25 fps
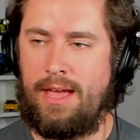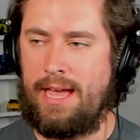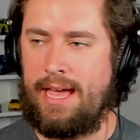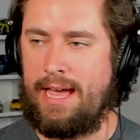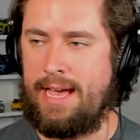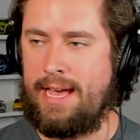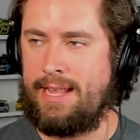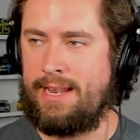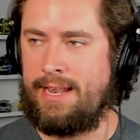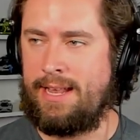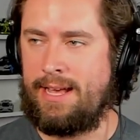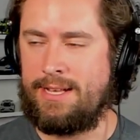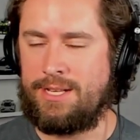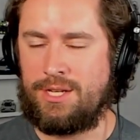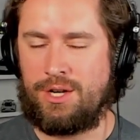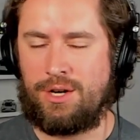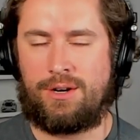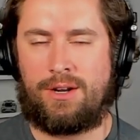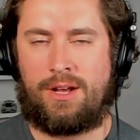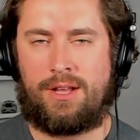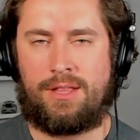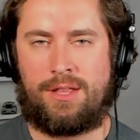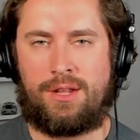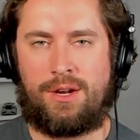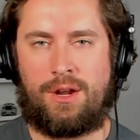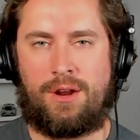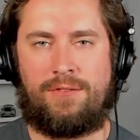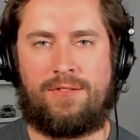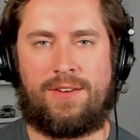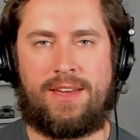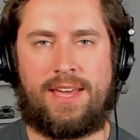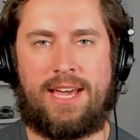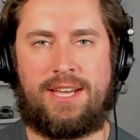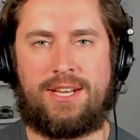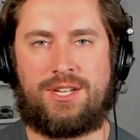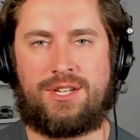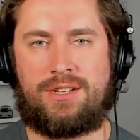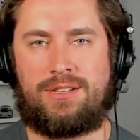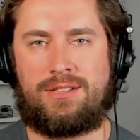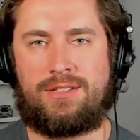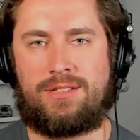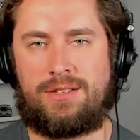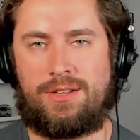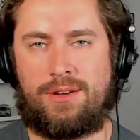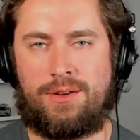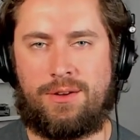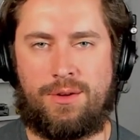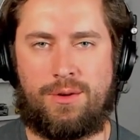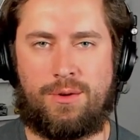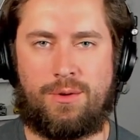And turn on the notifications
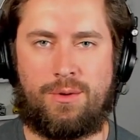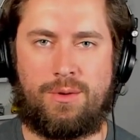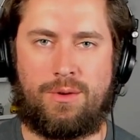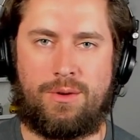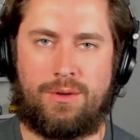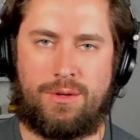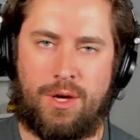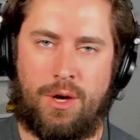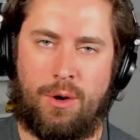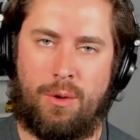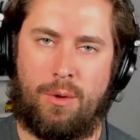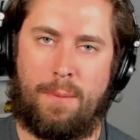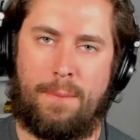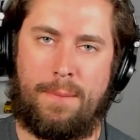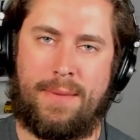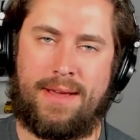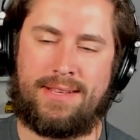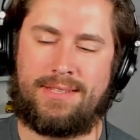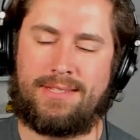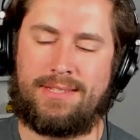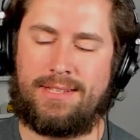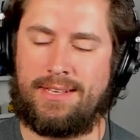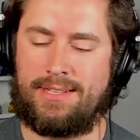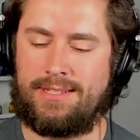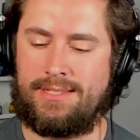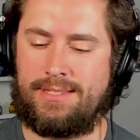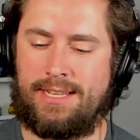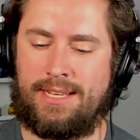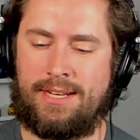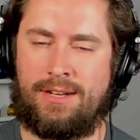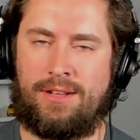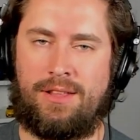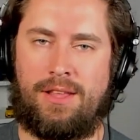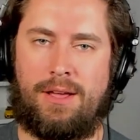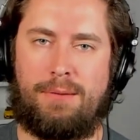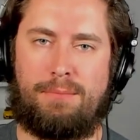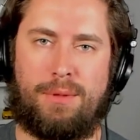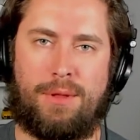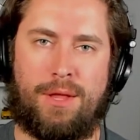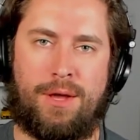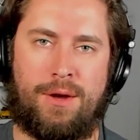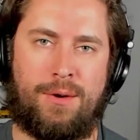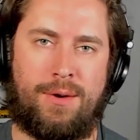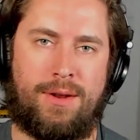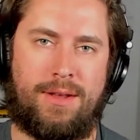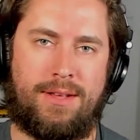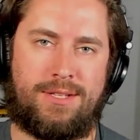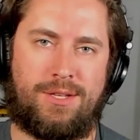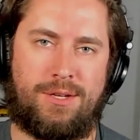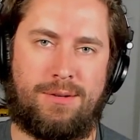so you don't miss a single
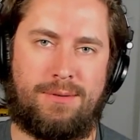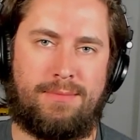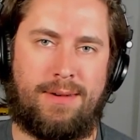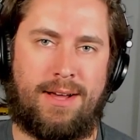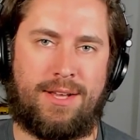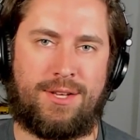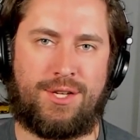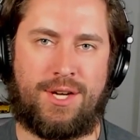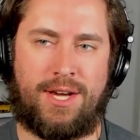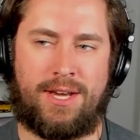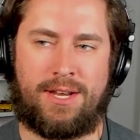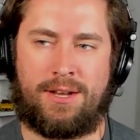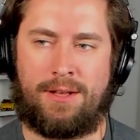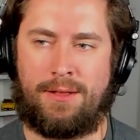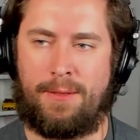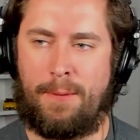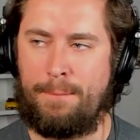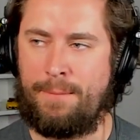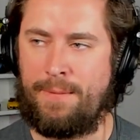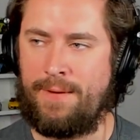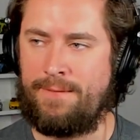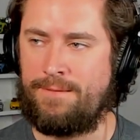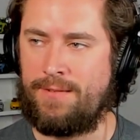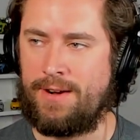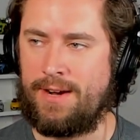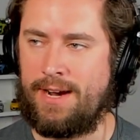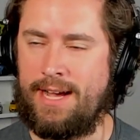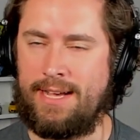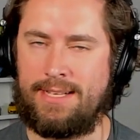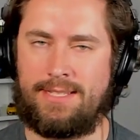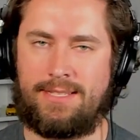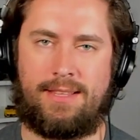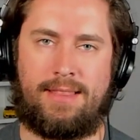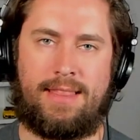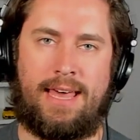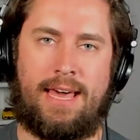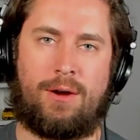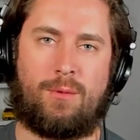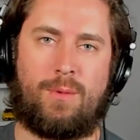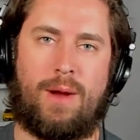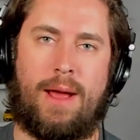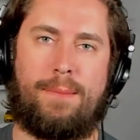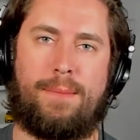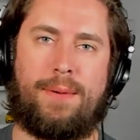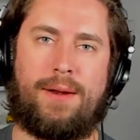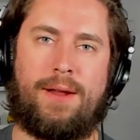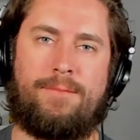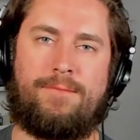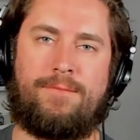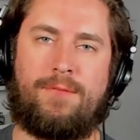upload to my channel. But for guys, that'll
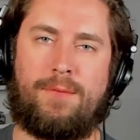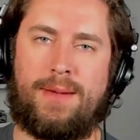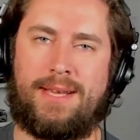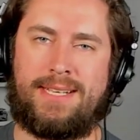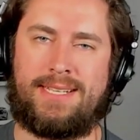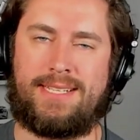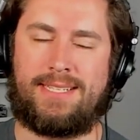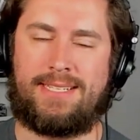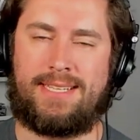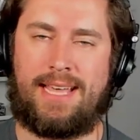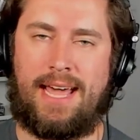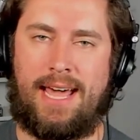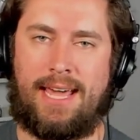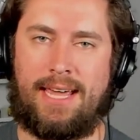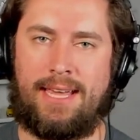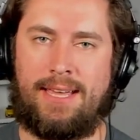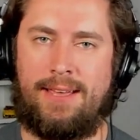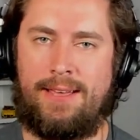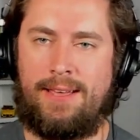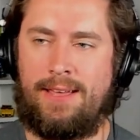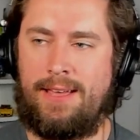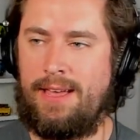wrap it up for me today.